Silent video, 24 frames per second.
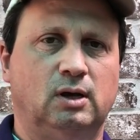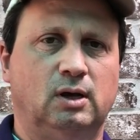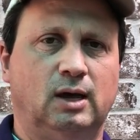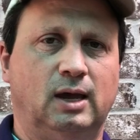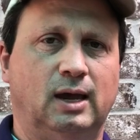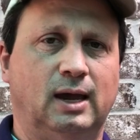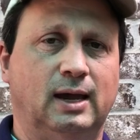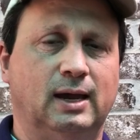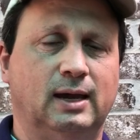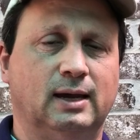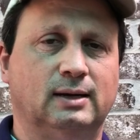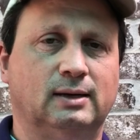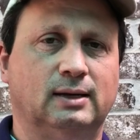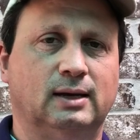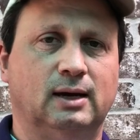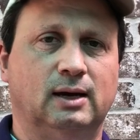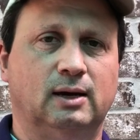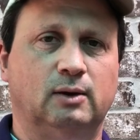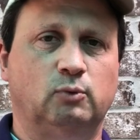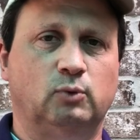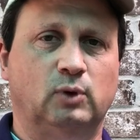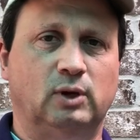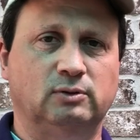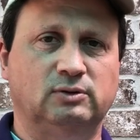And
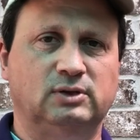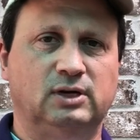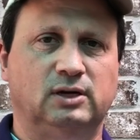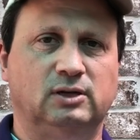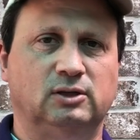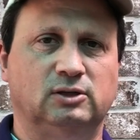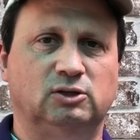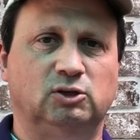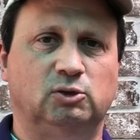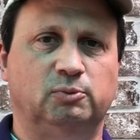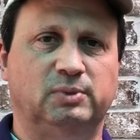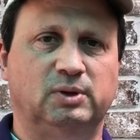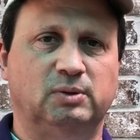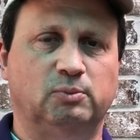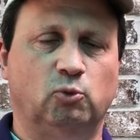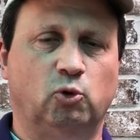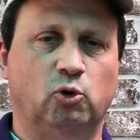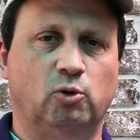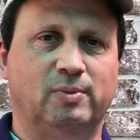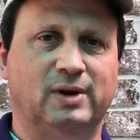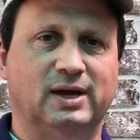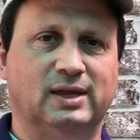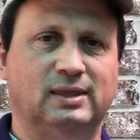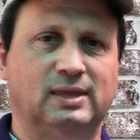I'll tell you a little bit more
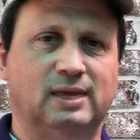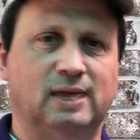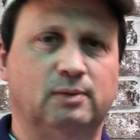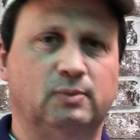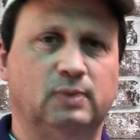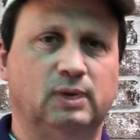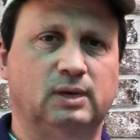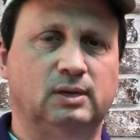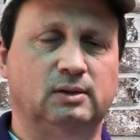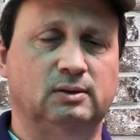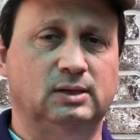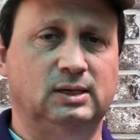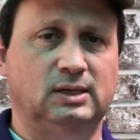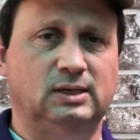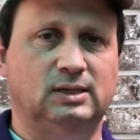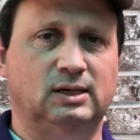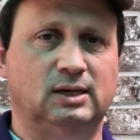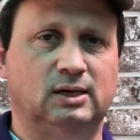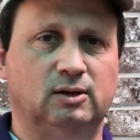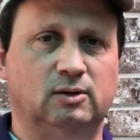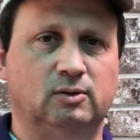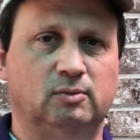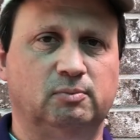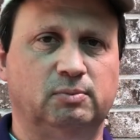about that one in
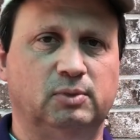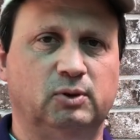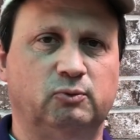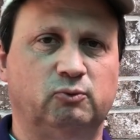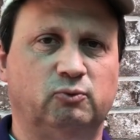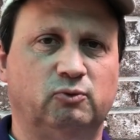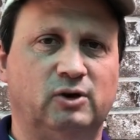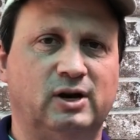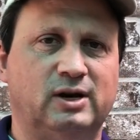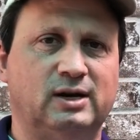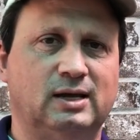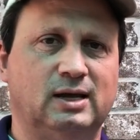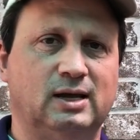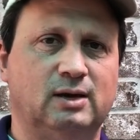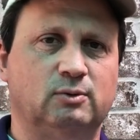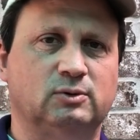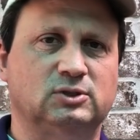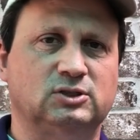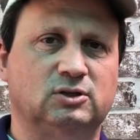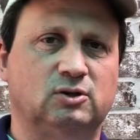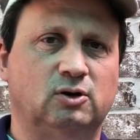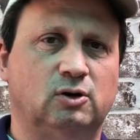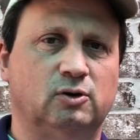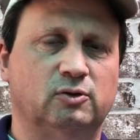detail. But right now
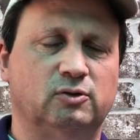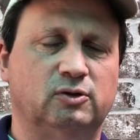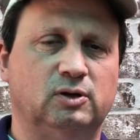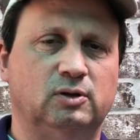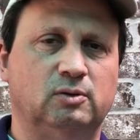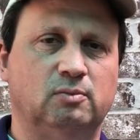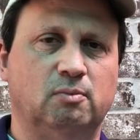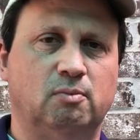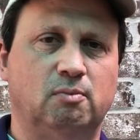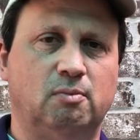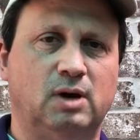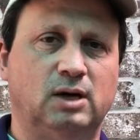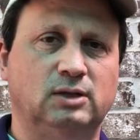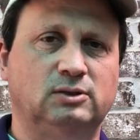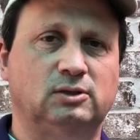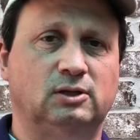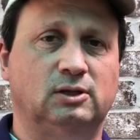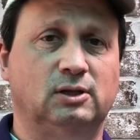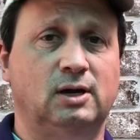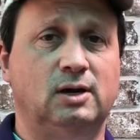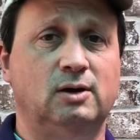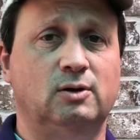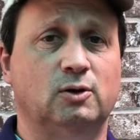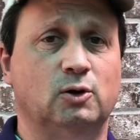it's called the
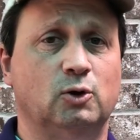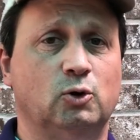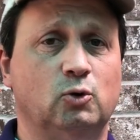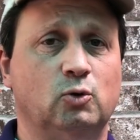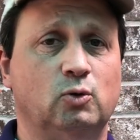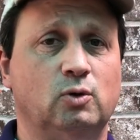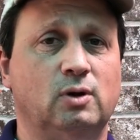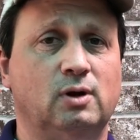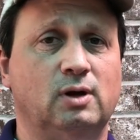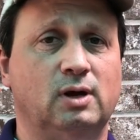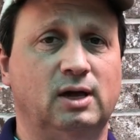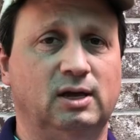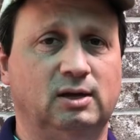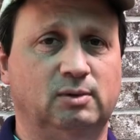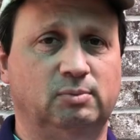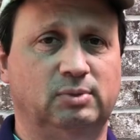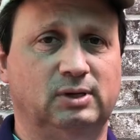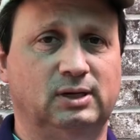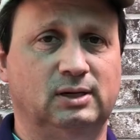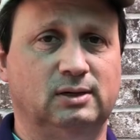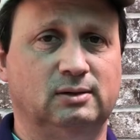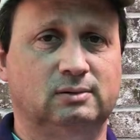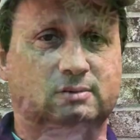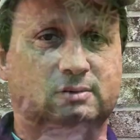Montelero
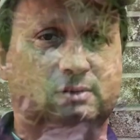eggplant.